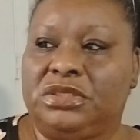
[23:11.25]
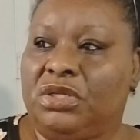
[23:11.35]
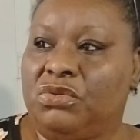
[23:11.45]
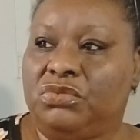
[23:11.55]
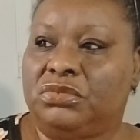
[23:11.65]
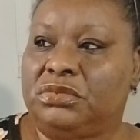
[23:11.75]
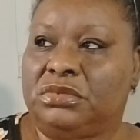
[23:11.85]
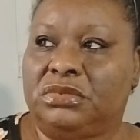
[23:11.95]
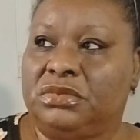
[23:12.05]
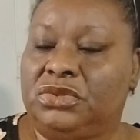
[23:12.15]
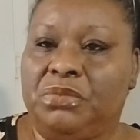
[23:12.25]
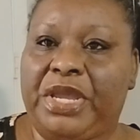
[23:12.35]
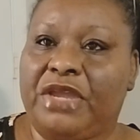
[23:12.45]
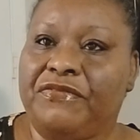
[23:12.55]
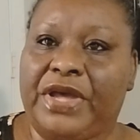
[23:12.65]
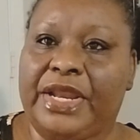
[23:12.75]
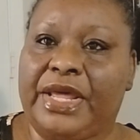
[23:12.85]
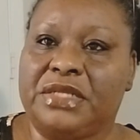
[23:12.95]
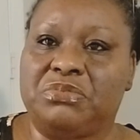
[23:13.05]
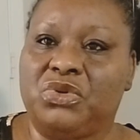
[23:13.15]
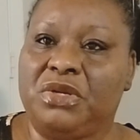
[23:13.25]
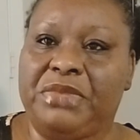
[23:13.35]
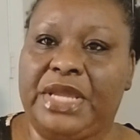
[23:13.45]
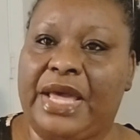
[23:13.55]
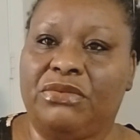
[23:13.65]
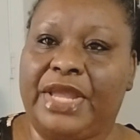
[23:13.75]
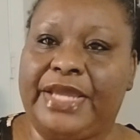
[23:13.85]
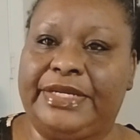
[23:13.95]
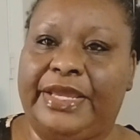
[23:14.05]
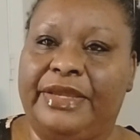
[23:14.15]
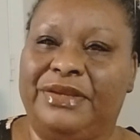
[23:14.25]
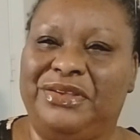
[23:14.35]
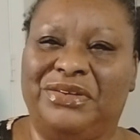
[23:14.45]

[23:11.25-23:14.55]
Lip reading: you making $5 more than me. I don't like that.